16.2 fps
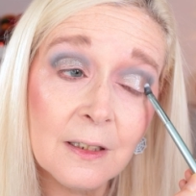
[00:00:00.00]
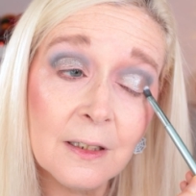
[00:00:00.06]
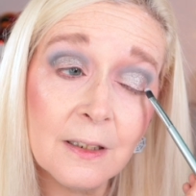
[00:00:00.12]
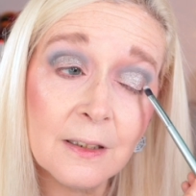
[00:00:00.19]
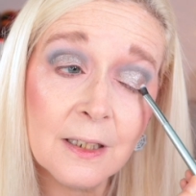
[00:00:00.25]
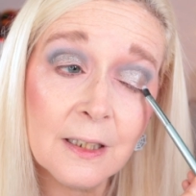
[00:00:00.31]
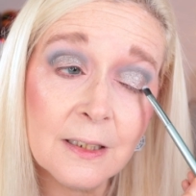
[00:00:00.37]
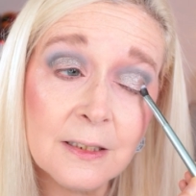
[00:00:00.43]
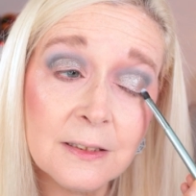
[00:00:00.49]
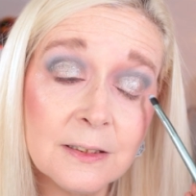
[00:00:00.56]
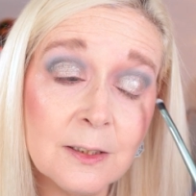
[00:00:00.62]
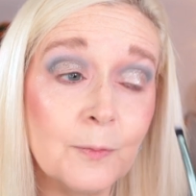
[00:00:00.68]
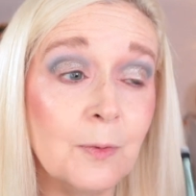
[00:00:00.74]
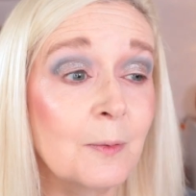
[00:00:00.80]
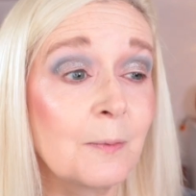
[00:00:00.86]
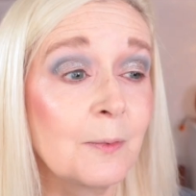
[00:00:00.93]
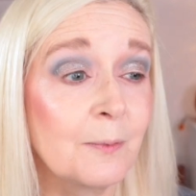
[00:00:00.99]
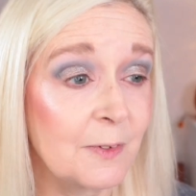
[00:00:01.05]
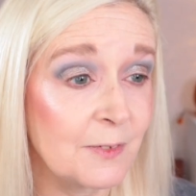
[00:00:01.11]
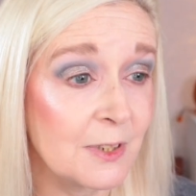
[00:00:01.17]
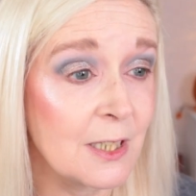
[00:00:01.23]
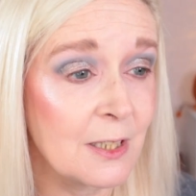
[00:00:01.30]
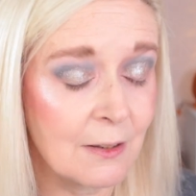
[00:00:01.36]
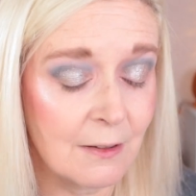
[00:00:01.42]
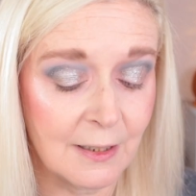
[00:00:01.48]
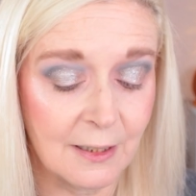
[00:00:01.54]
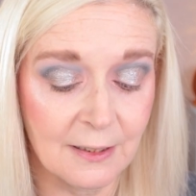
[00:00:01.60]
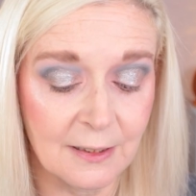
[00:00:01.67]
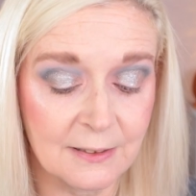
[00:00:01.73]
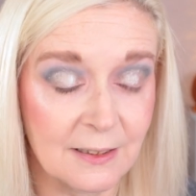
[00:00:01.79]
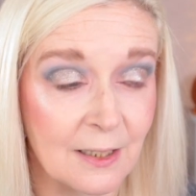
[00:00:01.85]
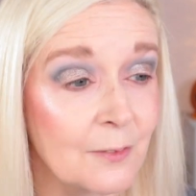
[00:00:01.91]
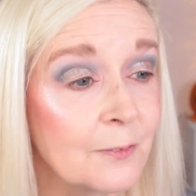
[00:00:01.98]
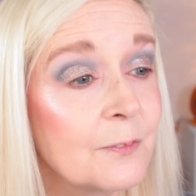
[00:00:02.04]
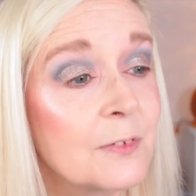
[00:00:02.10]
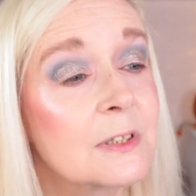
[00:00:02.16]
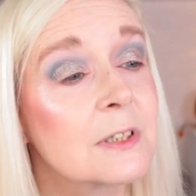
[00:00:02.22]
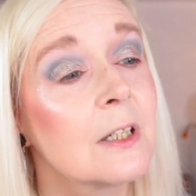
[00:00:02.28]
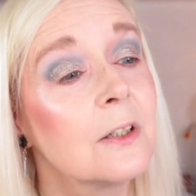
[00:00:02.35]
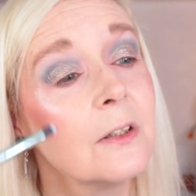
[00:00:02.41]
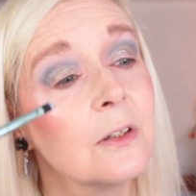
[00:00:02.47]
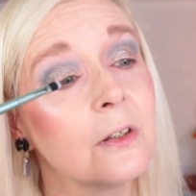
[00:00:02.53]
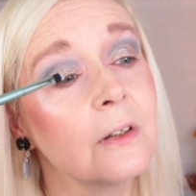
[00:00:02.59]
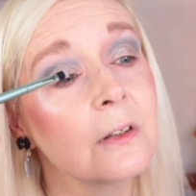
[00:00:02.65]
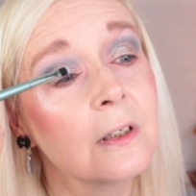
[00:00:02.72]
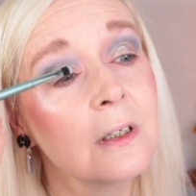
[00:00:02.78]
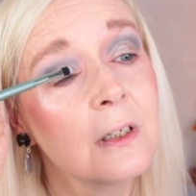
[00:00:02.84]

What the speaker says: I think that's the problem with denying yourself for so long.